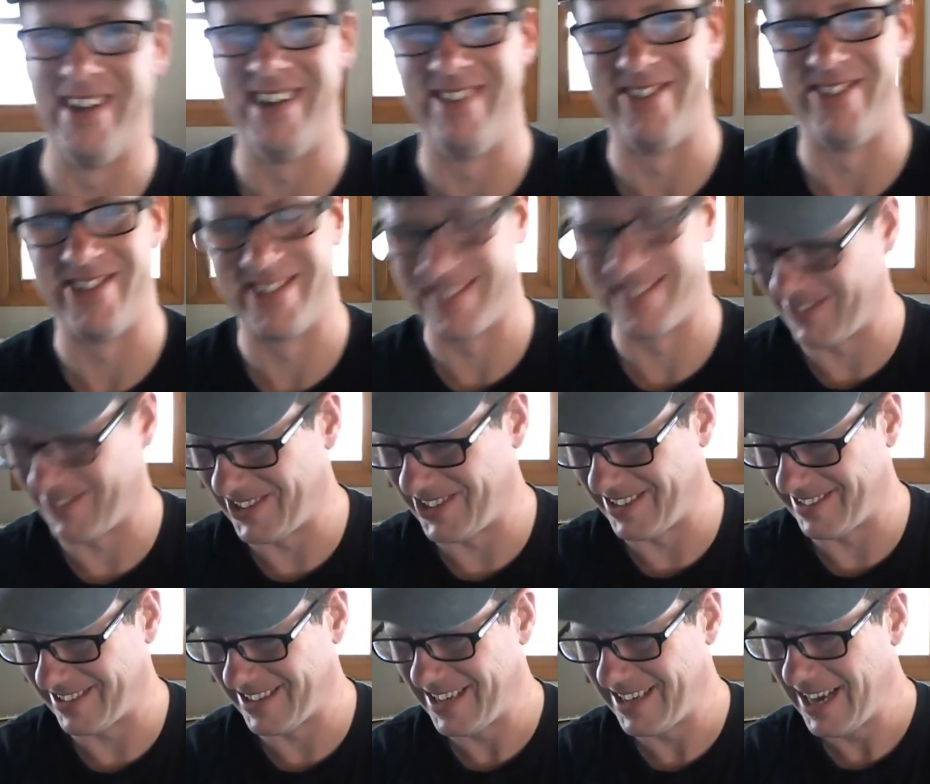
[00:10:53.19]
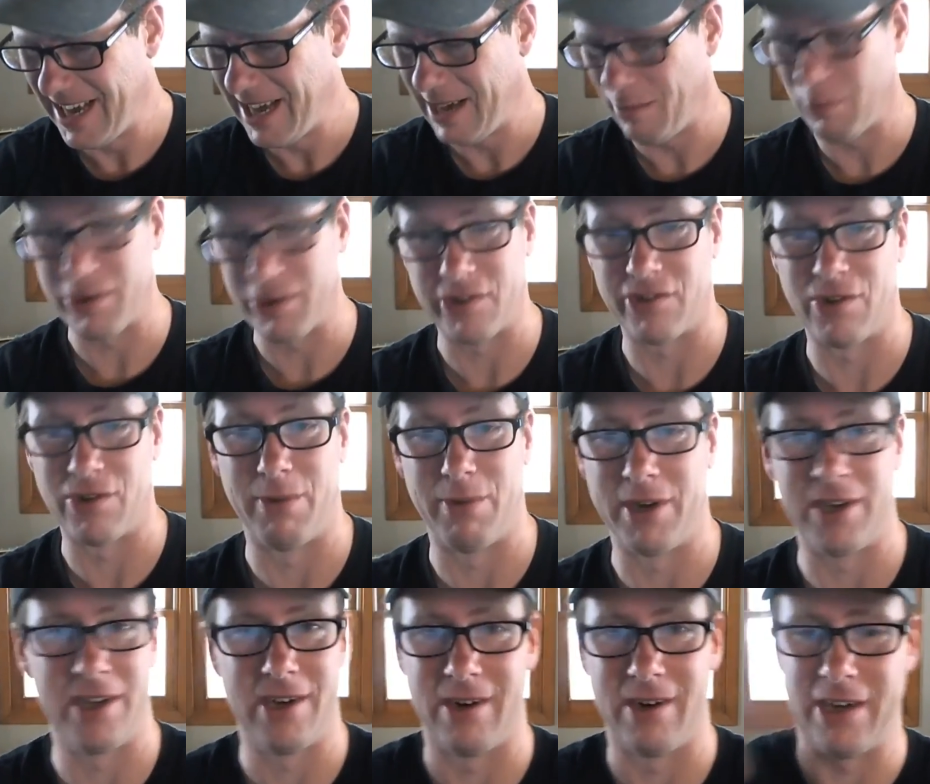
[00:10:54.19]
it for some reason, which is no big
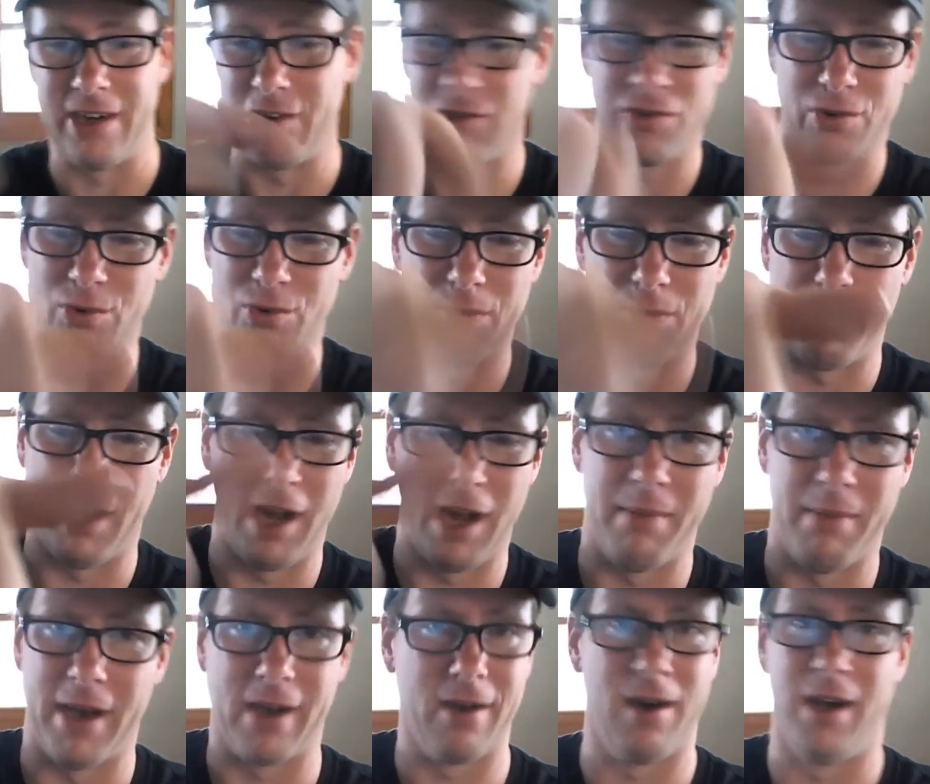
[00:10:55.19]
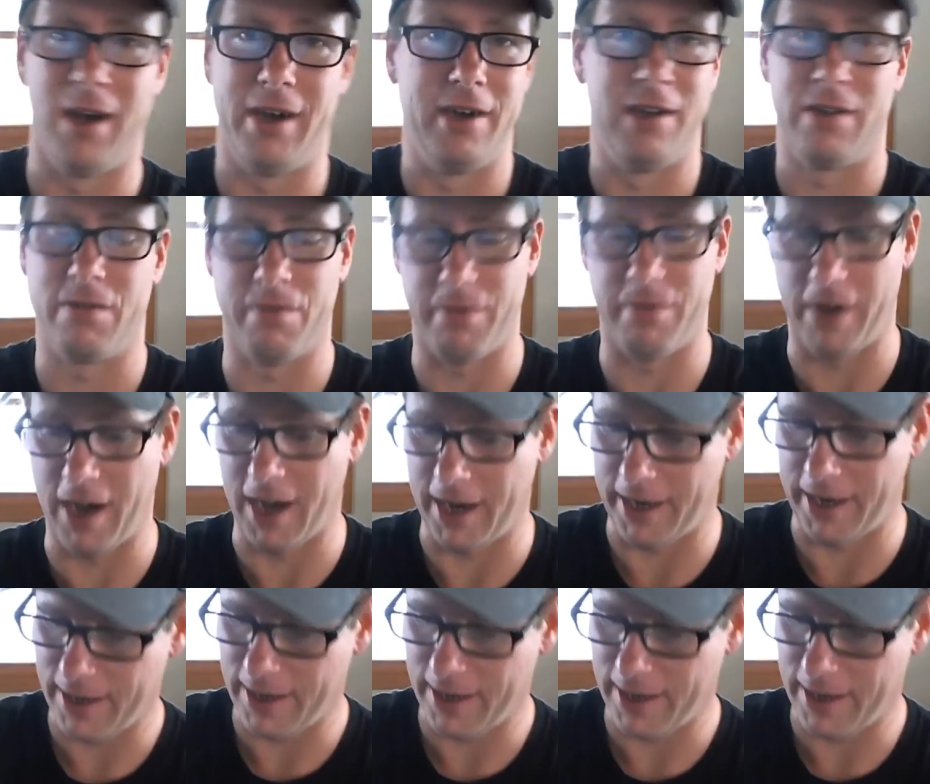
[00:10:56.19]
deal. I just screw the bottom back on and it's fine.